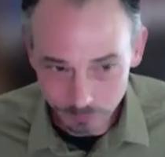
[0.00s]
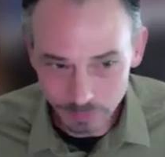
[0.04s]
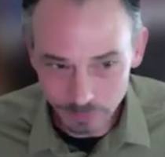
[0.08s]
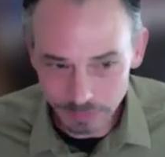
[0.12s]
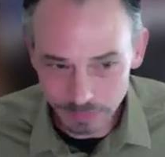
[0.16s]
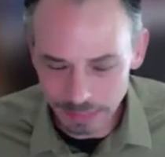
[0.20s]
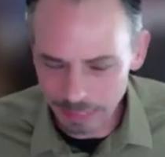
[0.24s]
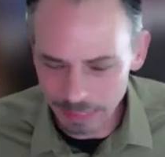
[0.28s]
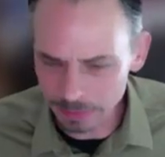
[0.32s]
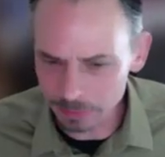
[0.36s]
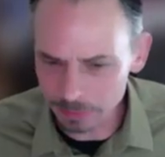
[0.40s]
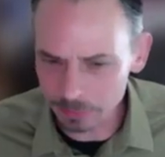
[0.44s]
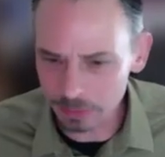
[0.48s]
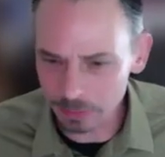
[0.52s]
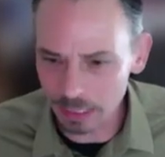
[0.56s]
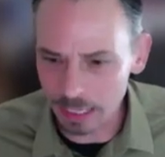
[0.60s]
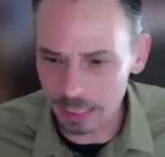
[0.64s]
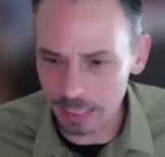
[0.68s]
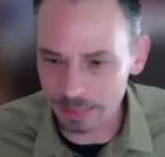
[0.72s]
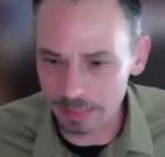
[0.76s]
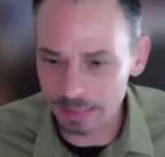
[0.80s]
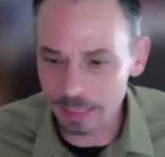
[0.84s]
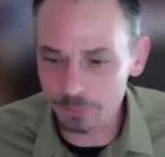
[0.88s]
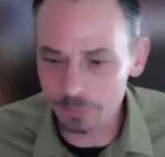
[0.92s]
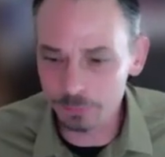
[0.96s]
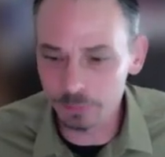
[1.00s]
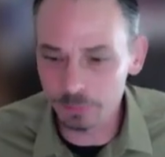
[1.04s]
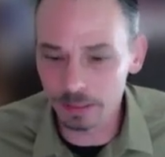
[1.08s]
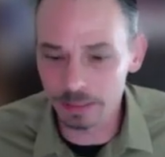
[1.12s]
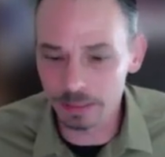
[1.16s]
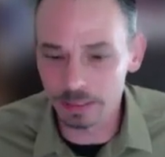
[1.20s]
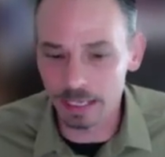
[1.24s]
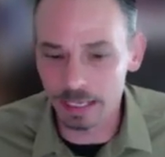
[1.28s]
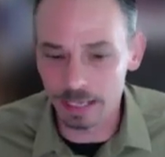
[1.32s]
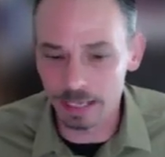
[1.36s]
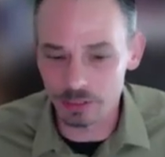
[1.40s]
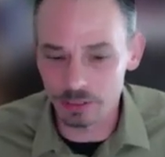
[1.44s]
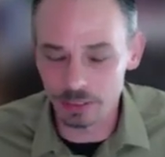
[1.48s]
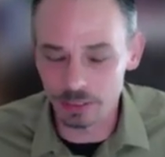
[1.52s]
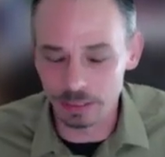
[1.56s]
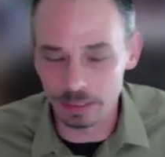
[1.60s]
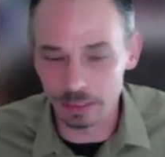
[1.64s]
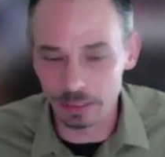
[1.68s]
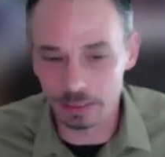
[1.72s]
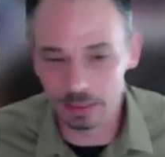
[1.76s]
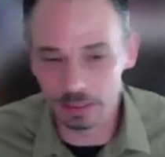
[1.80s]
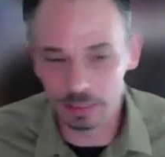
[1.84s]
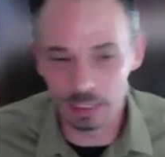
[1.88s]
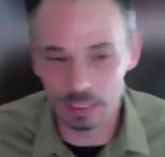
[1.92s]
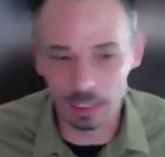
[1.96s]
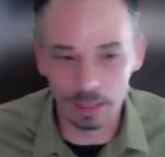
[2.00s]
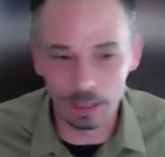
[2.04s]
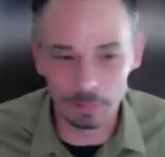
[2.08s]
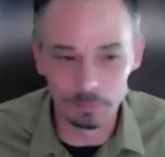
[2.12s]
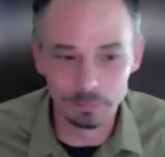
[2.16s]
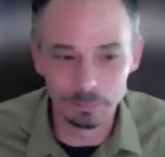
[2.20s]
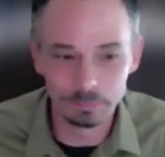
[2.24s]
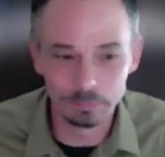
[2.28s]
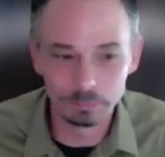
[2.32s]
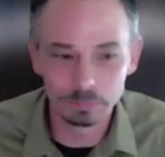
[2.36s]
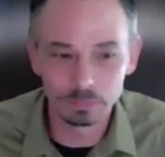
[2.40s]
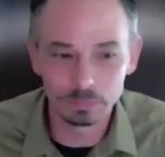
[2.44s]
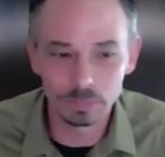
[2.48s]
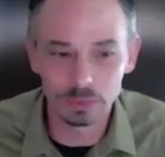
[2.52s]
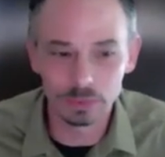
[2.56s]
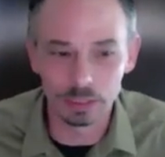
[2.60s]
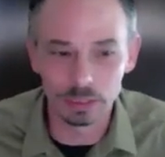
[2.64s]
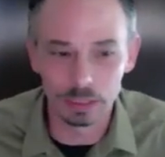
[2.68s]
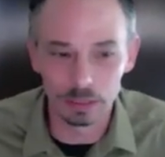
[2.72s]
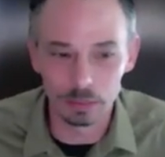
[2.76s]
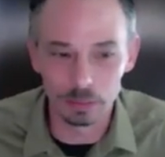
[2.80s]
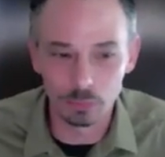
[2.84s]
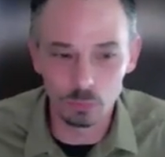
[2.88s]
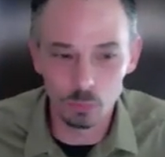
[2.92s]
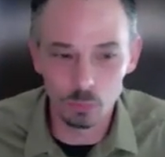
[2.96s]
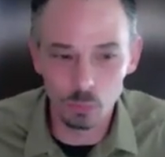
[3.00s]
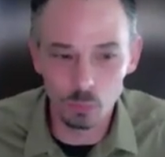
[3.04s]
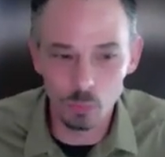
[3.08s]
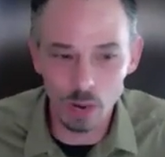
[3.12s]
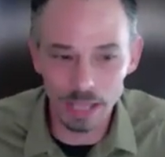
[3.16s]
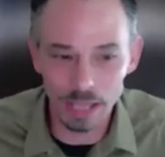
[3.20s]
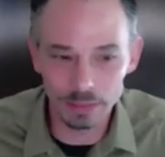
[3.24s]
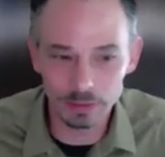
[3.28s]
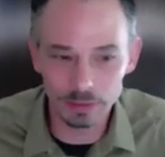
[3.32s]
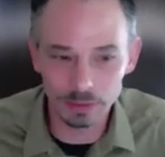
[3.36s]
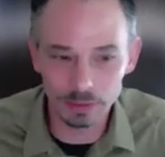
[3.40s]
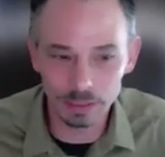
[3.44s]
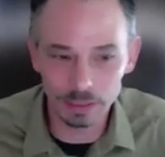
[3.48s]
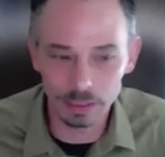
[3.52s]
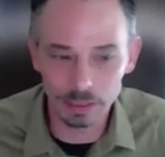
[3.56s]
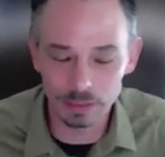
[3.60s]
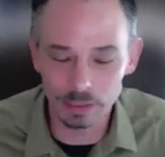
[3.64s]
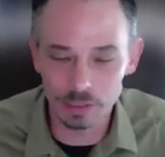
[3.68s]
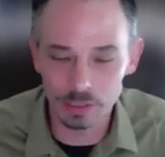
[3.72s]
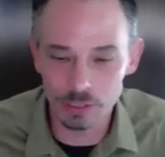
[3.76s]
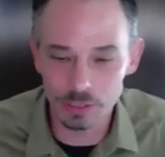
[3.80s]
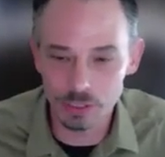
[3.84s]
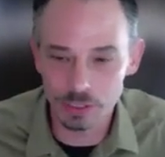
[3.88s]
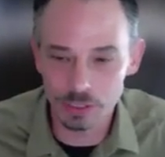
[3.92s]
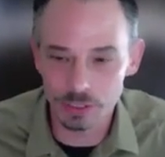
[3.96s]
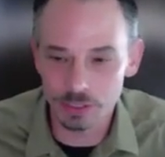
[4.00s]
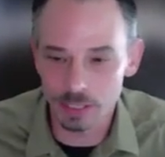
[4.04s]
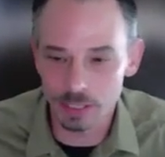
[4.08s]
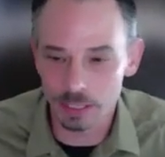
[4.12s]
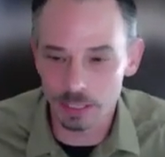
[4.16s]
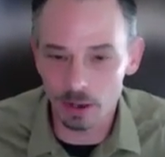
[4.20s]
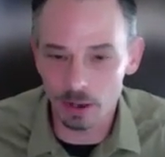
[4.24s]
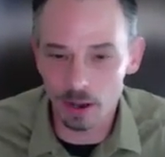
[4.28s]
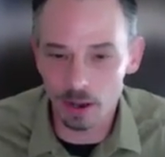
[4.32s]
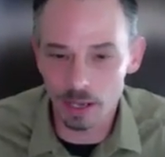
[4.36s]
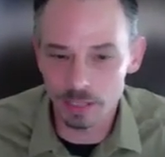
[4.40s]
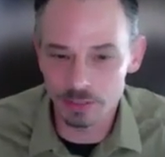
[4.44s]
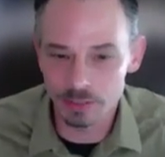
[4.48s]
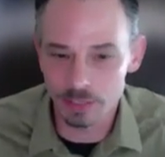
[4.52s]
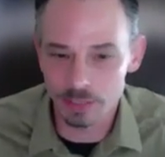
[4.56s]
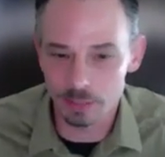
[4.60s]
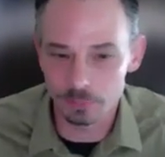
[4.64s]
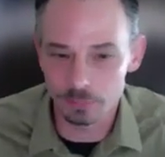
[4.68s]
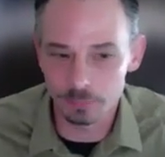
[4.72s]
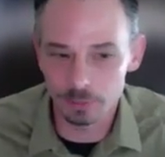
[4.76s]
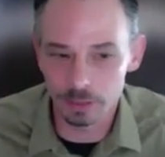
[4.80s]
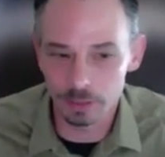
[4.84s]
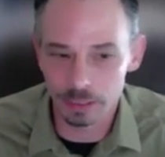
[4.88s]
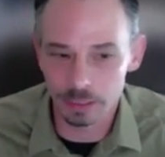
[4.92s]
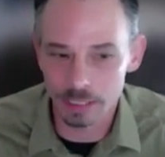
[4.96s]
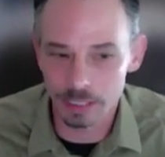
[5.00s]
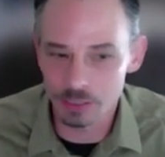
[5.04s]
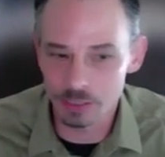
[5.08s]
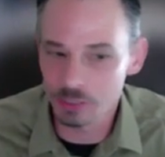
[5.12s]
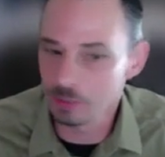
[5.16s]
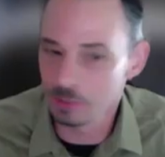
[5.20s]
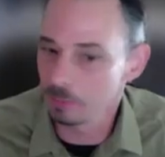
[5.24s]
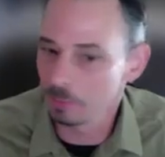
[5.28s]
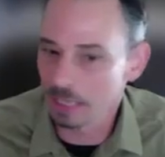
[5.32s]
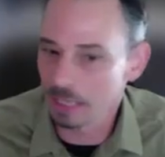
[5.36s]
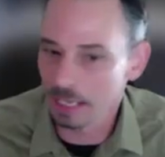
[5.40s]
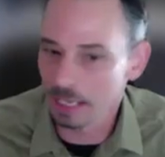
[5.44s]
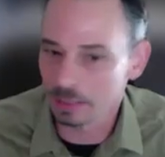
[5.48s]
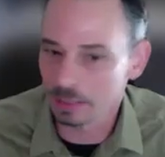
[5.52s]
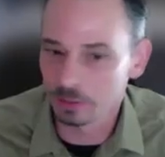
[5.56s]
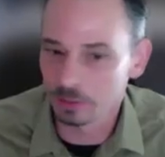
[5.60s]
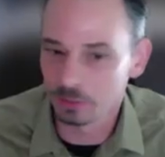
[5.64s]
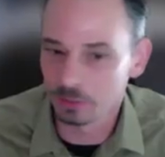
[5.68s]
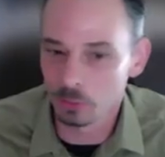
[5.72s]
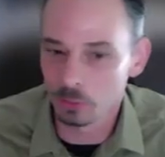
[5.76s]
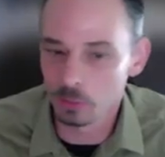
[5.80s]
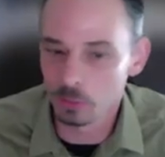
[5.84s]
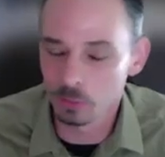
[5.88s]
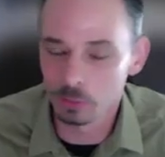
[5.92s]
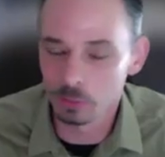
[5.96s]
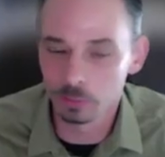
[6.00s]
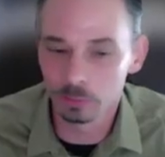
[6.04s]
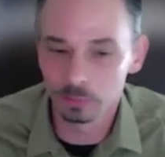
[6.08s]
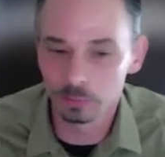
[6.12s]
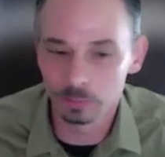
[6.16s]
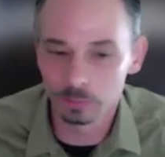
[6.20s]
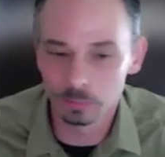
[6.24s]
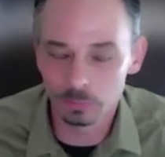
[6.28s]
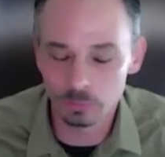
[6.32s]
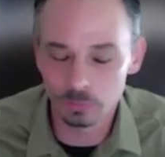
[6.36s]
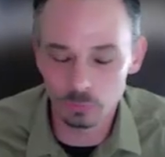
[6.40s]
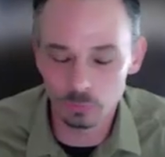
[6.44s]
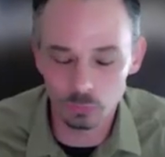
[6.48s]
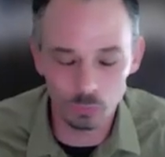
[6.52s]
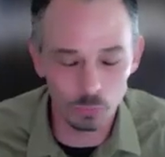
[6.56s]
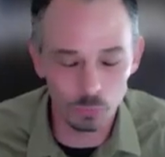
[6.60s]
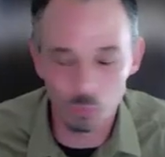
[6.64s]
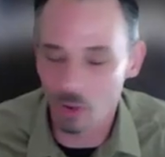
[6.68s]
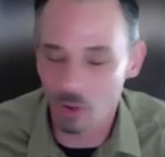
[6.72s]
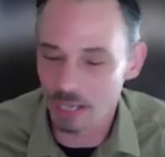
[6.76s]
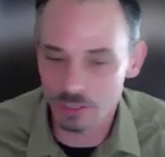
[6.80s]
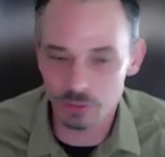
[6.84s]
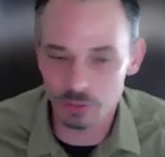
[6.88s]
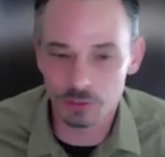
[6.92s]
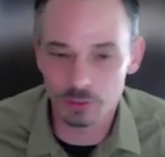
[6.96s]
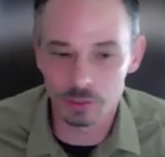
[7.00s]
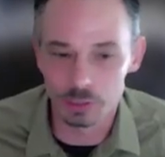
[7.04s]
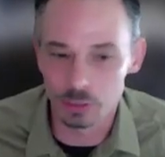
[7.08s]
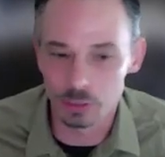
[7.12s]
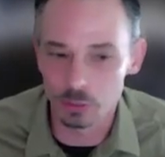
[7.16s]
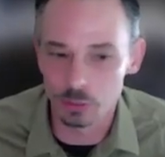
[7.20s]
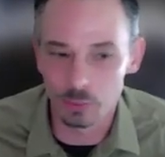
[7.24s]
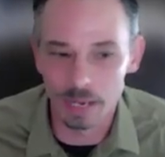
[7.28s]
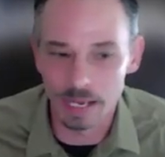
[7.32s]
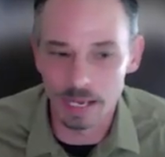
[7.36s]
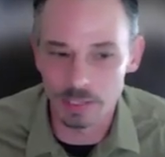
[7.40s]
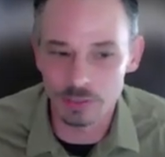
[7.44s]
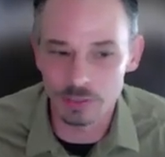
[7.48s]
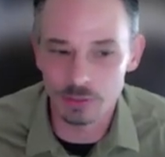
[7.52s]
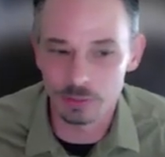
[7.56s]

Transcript: that in, uh, that flood actually um, the weather conditions that caused that flood actually impacted the whole western U.S.